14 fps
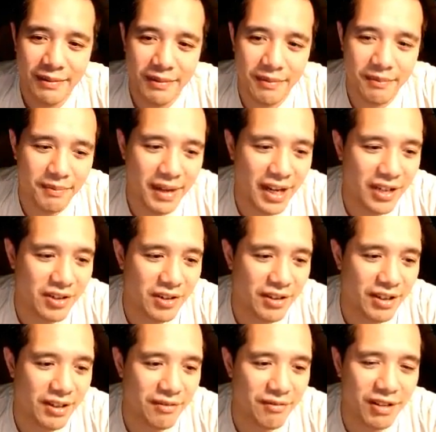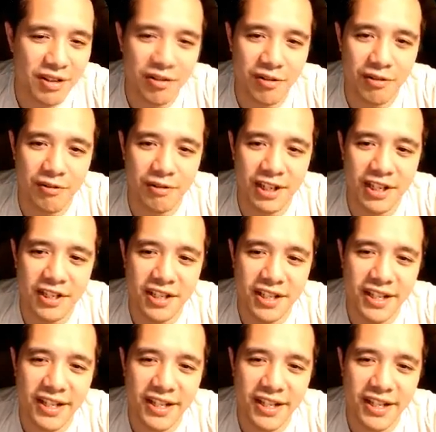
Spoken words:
Madra, Enrico, or Rage.